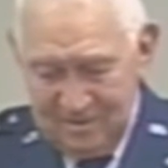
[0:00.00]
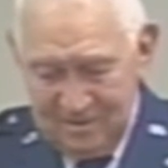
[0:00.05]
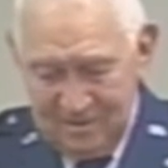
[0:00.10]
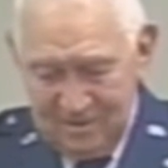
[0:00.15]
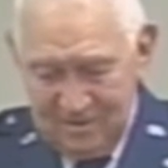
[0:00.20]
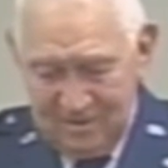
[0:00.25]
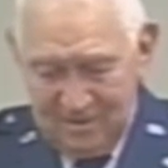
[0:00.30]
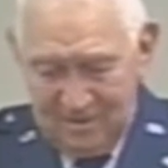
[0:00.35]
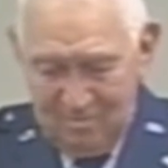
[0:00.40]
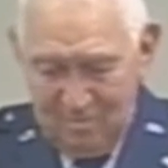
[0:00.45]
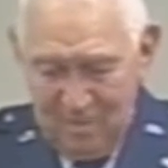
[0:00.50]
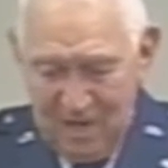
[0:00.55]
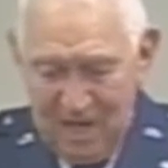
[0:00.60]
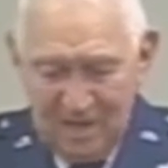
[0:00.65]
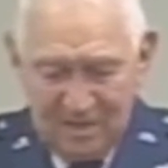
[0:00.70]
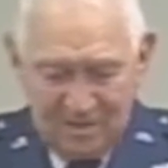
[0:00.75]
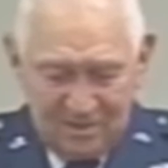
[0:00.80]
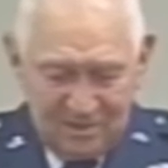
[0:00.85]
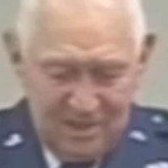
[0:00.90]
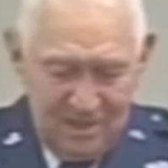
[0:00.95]
uh, a
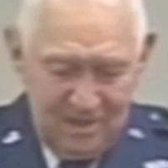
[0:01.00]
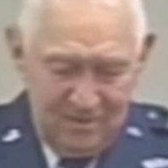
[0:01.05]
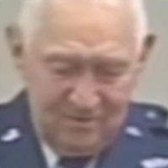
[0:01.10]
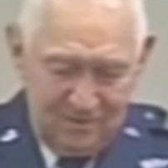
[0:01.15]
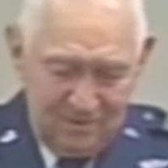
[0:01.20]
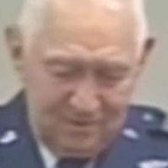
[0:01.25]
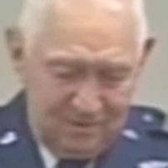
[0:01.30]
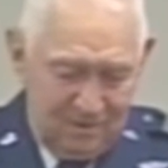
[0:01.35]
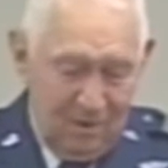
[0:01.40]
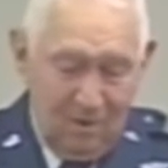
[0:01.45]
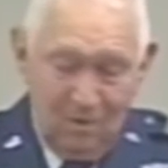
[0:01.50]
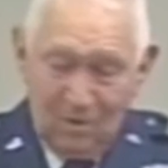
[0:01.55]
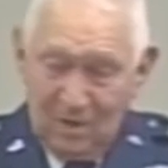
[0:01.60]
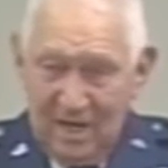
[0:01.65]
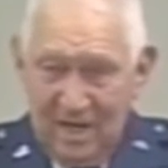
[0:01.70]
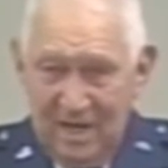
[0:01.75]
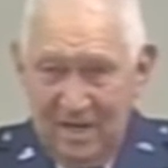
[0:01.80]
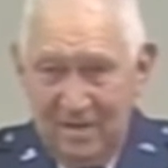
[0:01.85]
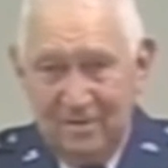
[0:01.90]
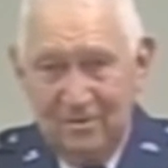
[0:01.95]
box there with all
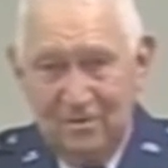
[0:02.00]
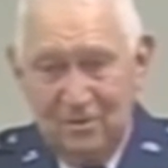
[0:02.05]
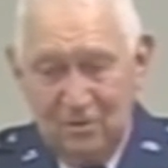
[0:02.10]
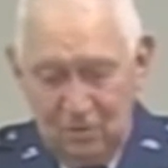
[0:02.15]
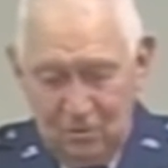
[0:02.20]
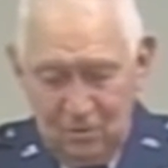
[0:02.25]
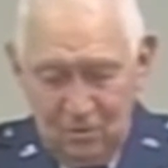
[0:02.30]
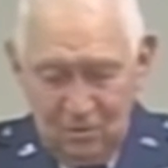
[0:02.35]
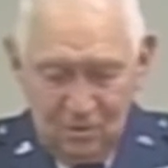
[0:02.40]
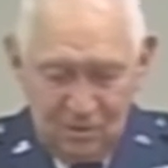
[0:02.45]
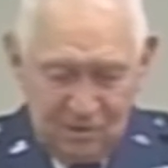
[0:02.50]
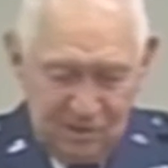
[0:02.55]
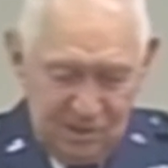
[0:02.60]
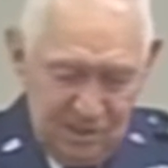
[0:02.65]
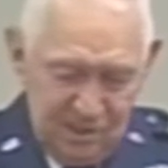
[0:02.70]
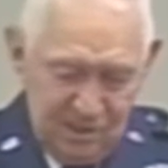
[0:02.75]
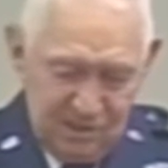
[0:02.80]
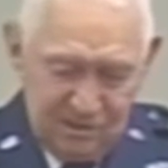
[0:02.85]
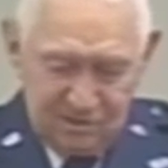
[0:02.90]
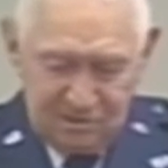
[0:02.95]
kind of tools and
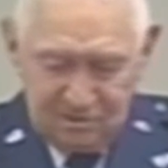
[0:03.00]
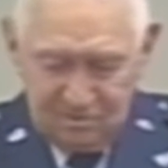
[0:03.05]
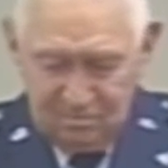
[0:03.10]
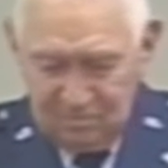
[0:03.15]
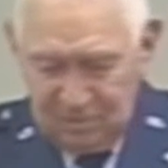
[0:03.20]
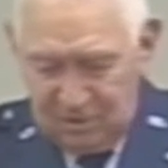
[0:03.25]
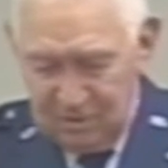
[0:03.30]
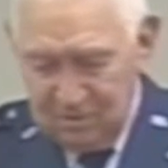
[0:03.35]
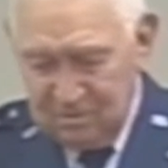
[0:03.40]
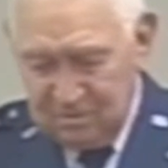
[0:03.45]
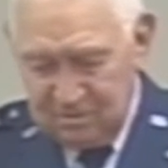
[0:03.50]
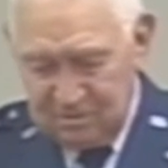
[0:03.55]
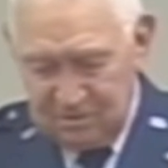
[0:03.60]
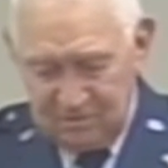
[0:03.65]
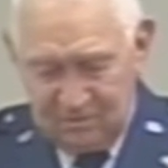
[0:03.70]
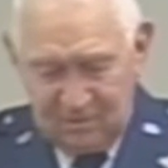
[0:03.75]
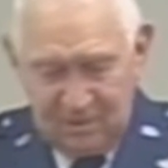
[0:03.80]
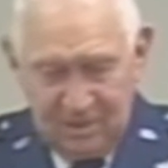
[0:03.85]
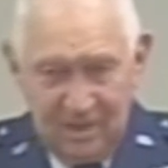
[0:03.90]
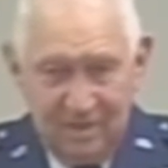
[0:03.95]
nuts and bolts
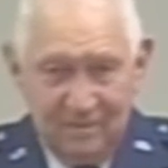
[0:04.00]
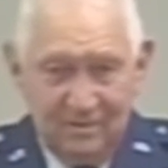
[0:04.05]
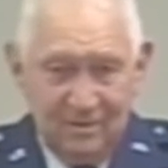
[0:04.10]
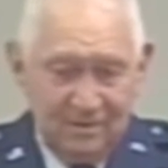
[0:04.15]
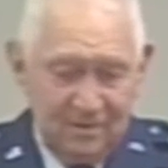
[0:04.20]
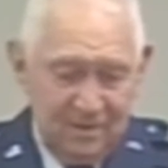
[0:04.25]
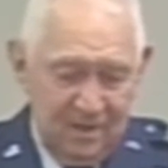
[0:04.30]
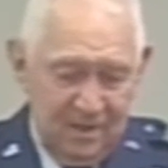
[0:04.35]
and whatever.